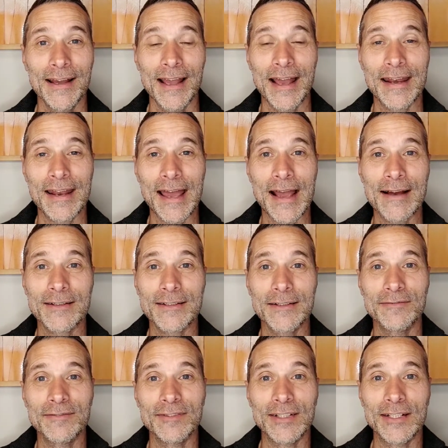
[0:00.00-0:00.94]
and
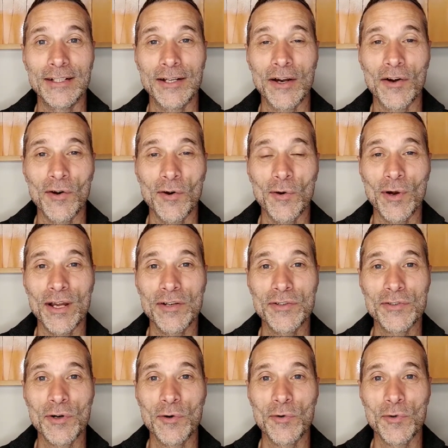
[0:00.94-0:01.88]
actively go
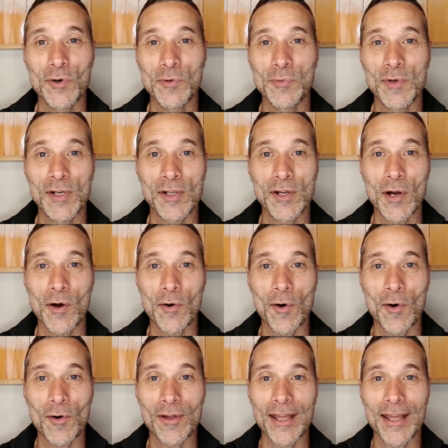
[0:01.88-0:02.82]
into a room and go,
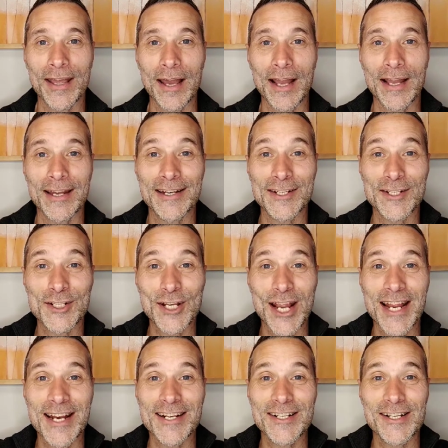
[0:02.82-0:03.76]
okay, I'm going to
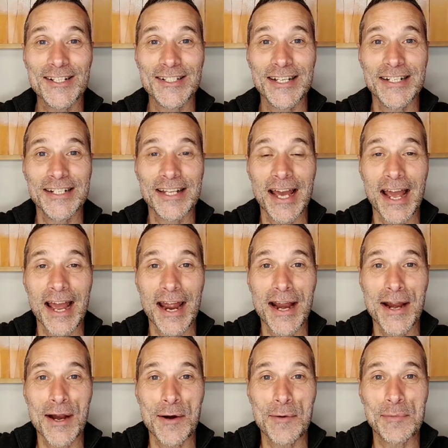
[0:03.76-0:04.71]
change this
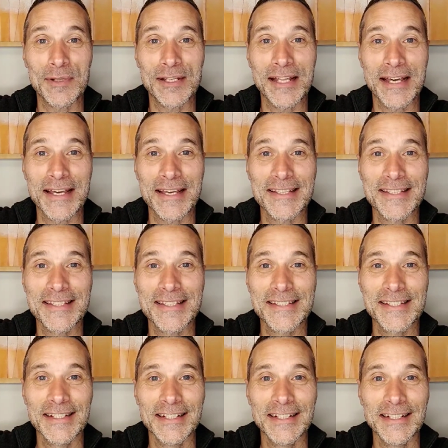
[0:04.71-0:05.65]
entire place,